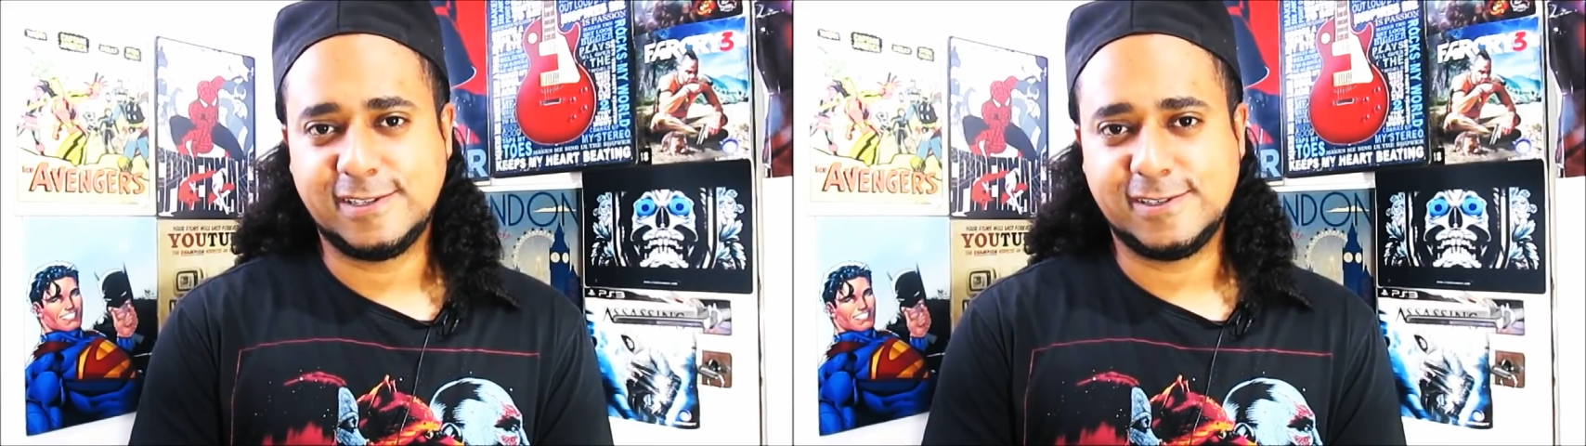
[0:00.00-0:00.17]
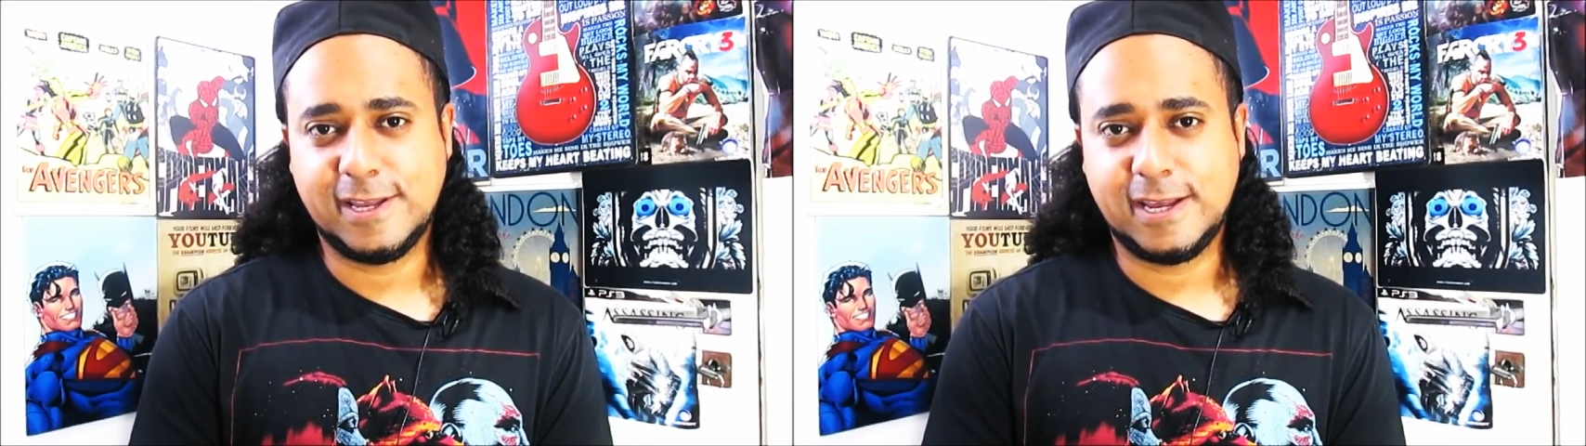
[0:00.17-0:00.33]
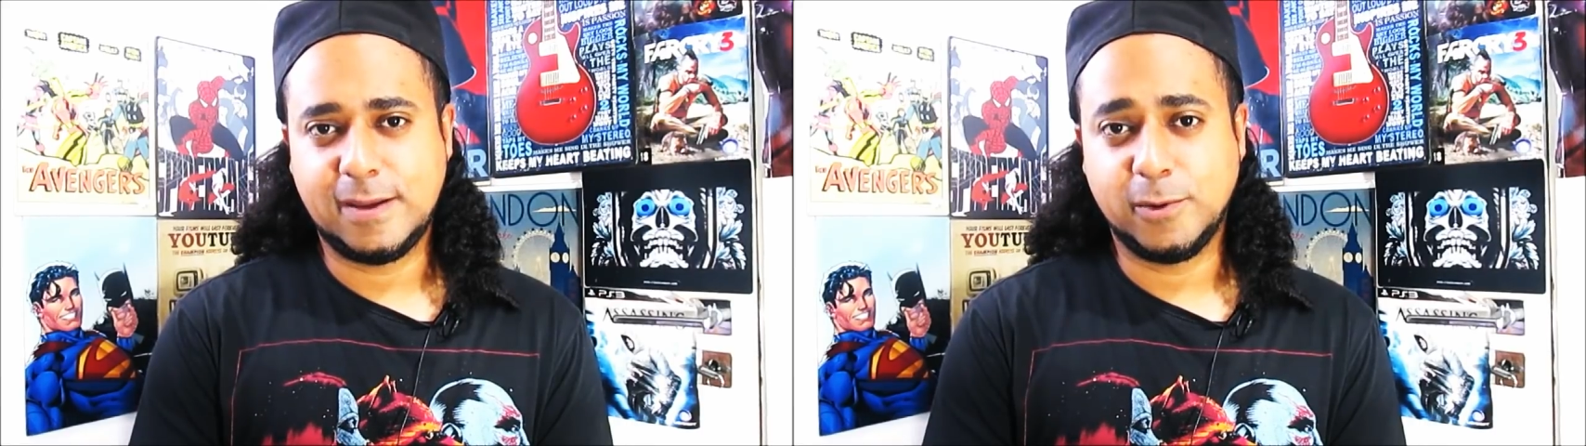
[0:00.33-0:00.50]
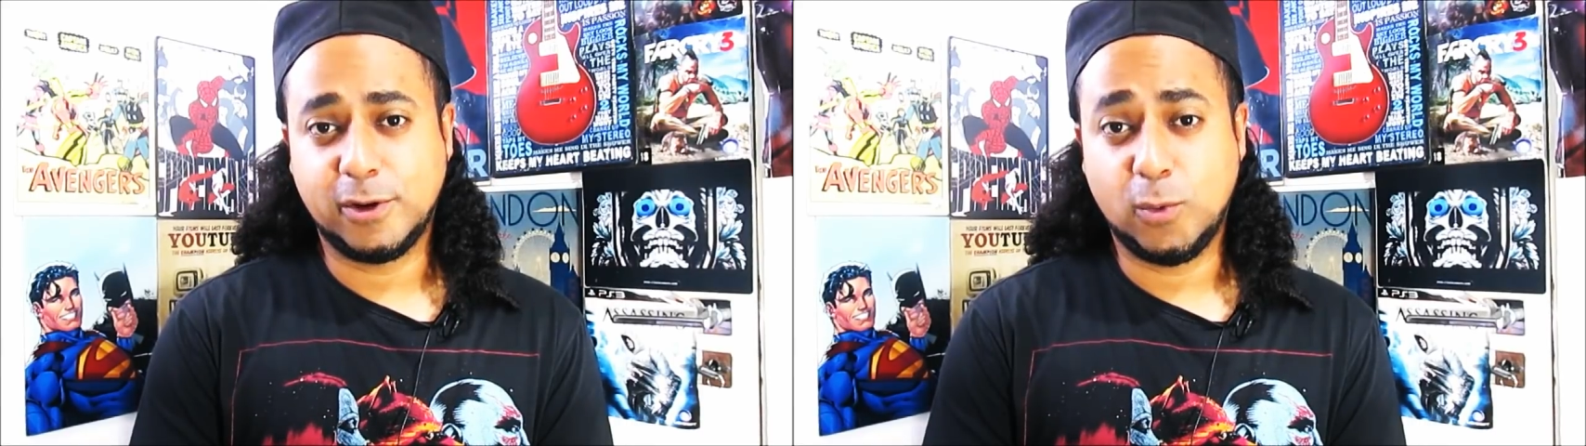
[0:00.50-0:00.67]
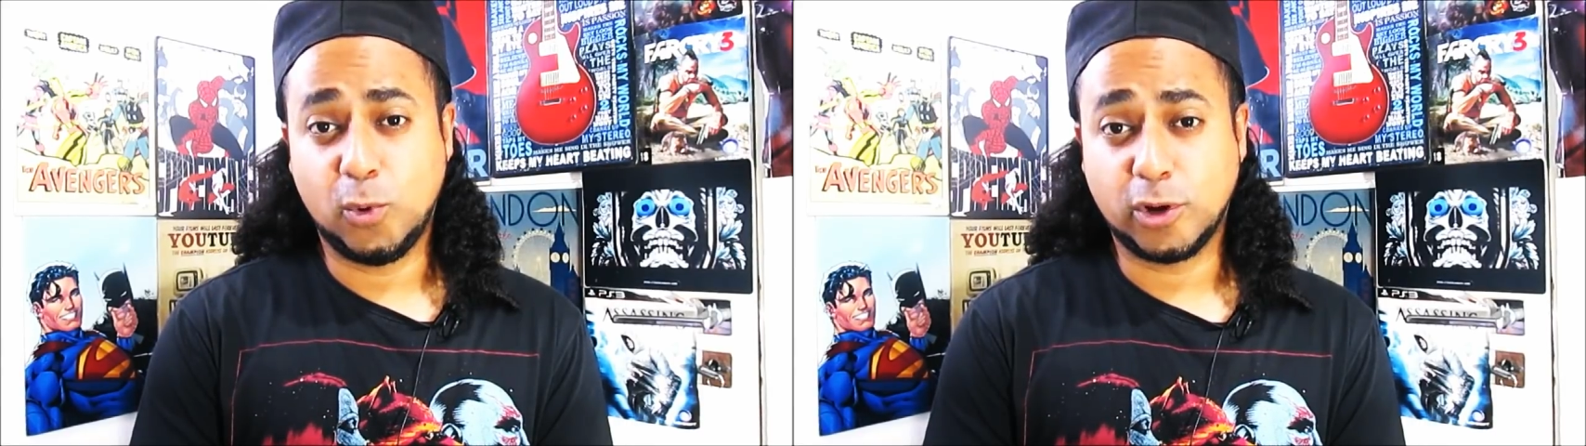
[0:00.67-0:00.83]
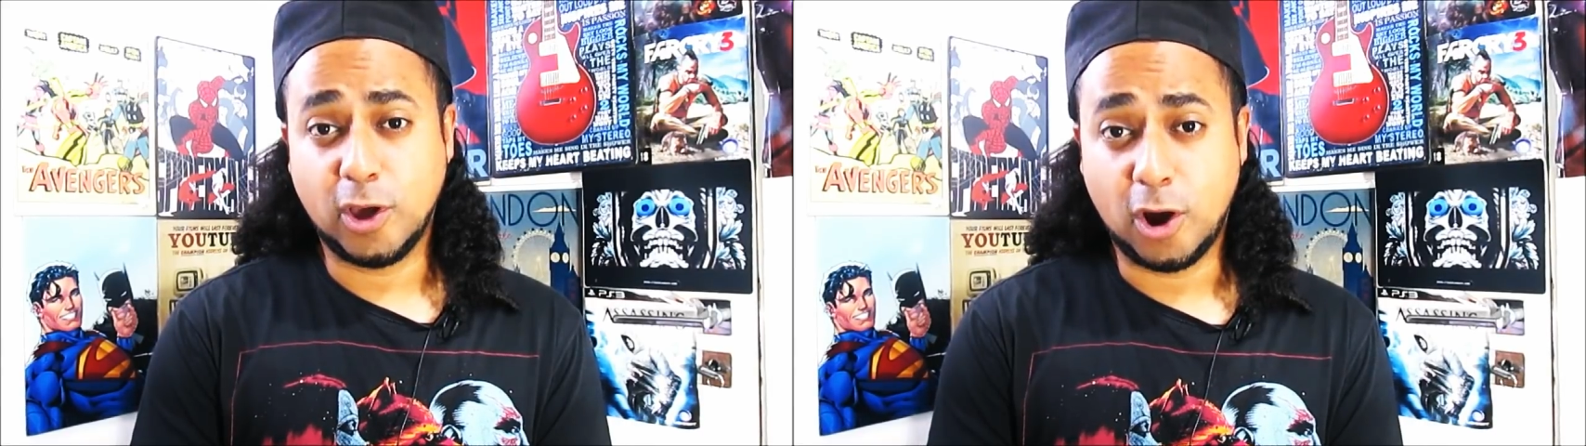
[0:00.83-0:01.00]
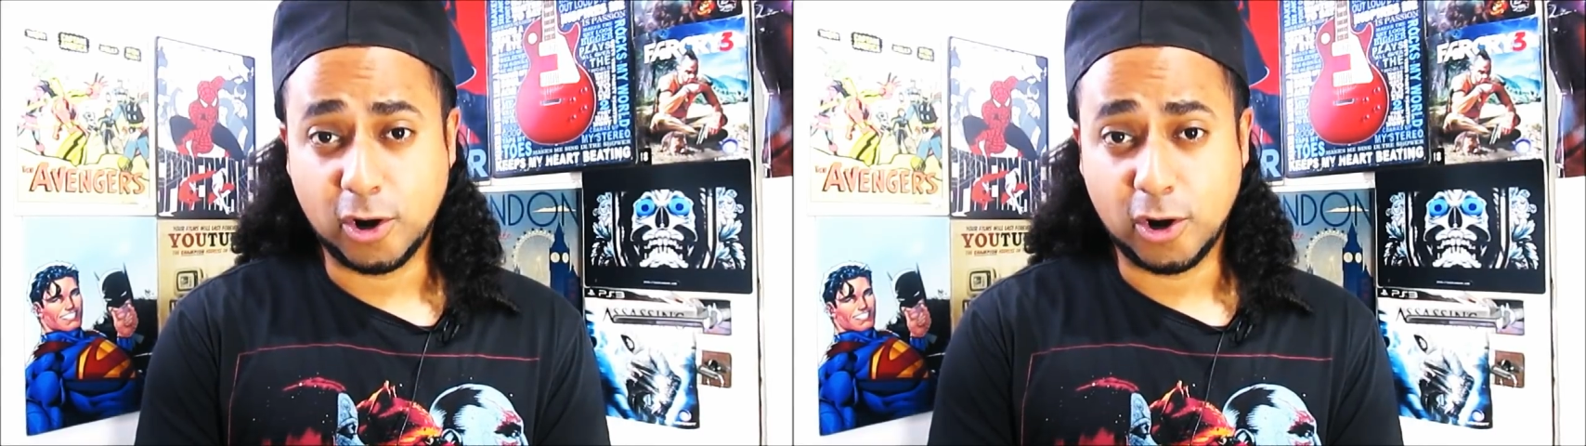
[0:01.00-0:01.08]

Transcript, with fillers: is that I'm gonna work